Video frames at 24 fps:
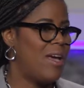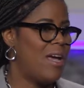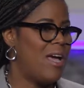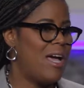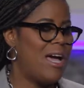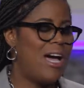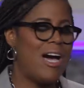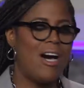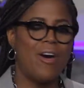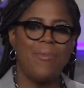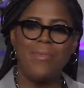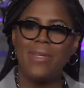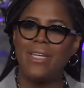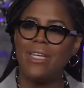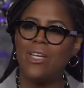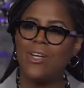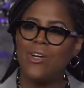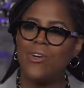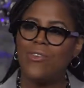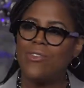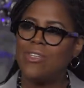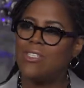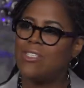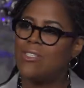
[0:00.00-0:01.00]
How many
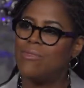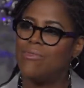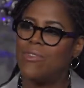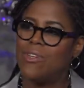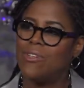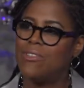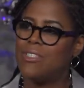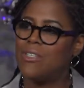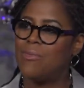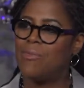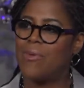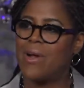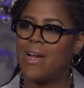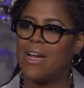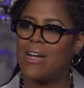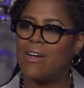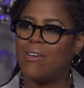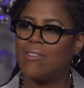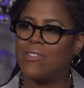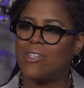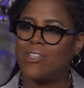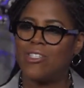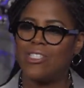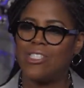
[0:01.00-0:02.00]
Otis and Rosie
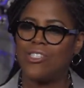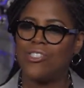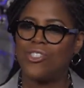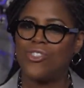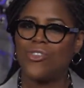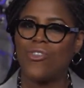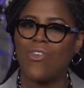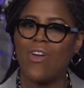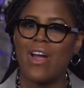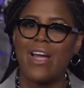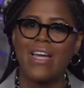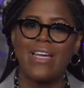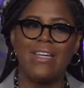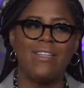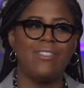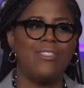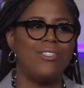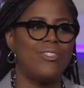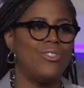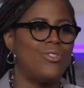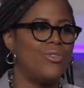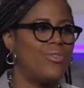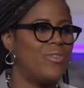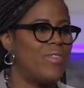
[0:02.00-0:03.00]
Browns are just trying
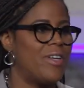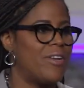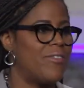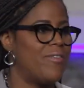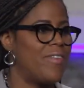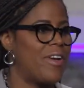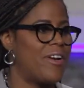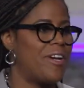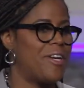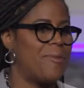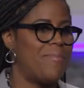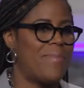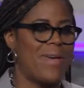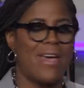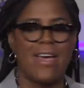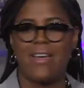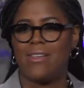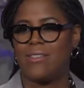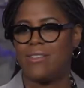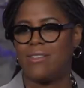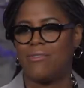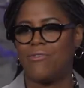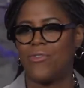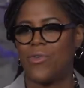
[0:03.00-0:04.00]
to do their very
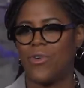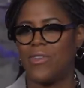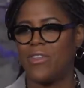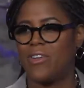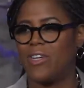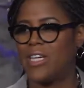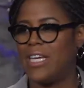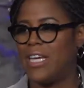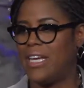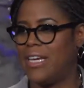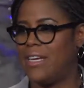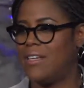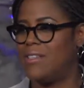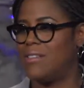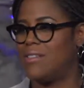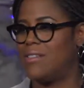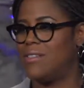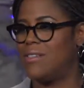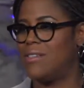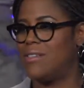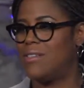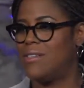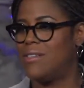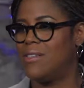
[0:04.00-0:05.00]
best for their
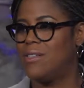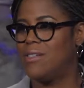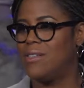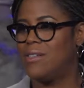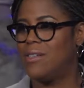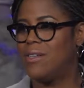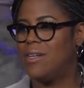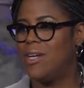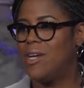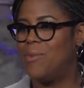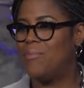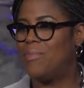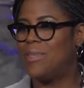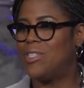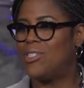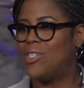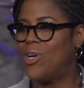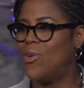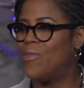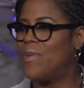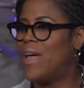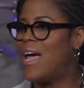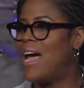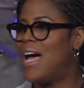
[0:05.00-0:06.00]
kids, but
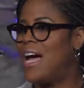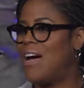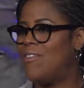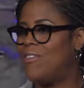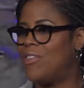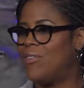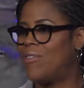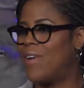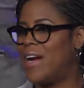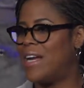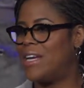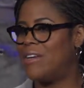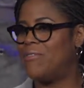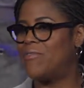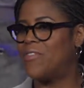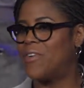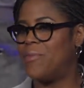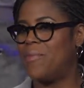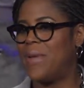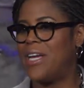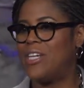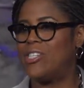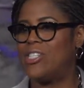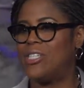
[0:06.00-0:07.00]
don't have the right
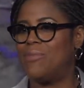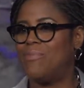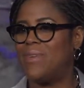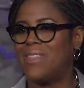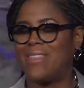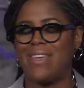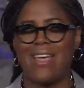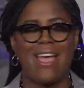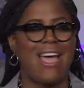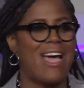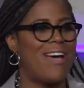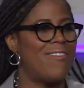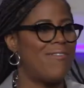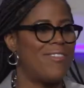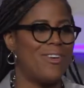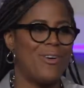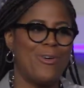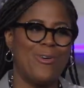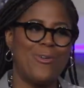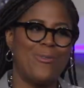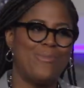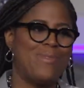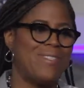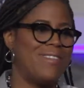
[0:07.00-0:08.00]
information, but they have the
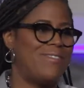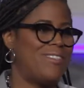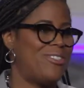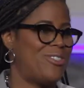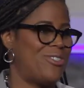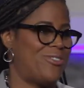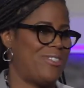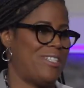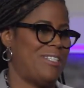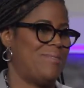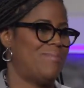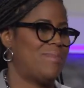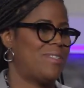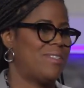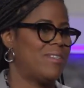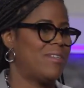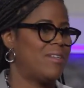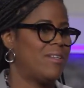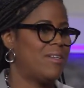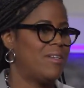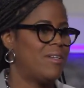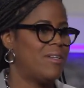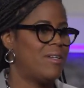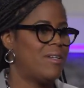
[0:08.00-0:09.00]
hopes and the dreams?
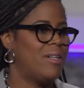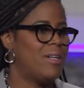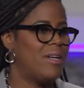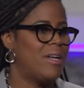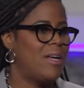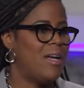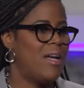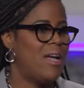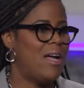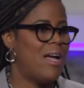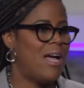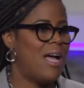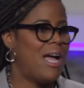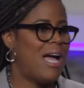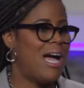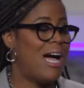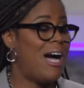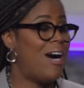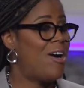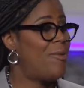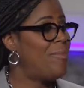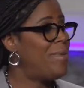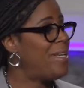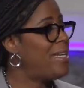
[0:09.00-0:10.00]

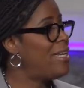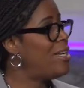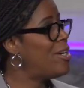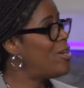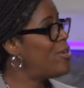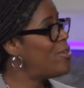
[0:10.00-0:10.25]
How many